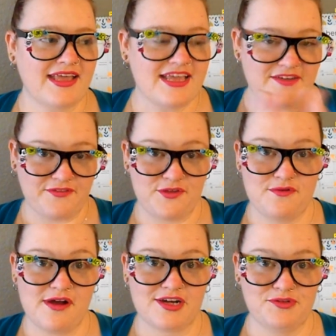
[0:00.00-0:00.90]
If
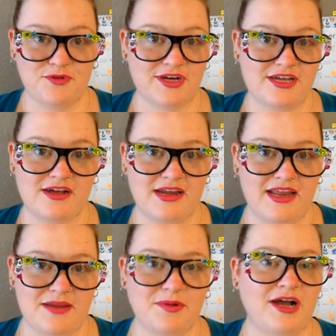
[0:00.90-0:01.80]
you are working on
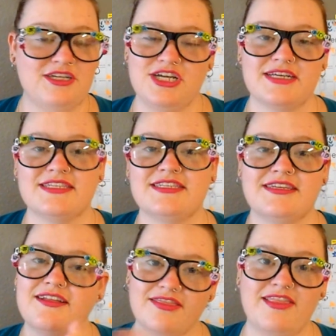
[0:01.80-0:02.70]
any projects,
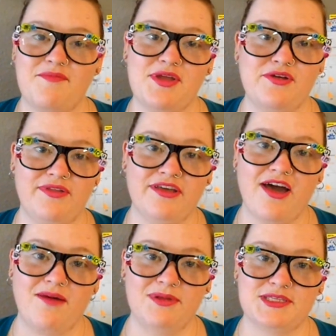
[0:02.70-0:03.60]
let me know in the
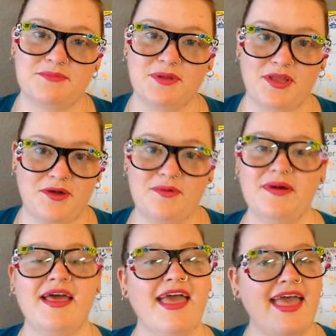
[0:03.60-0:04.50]
comments
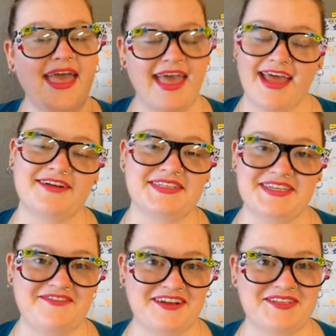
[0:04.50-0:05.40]
below, and I'll
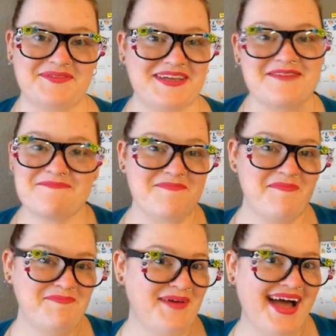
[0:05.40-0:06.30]
see you next week.
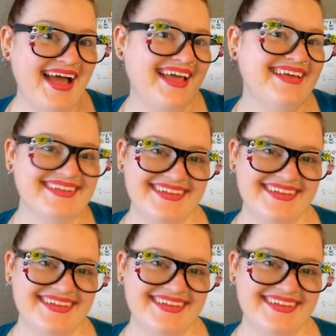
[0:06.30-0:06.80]
Bye.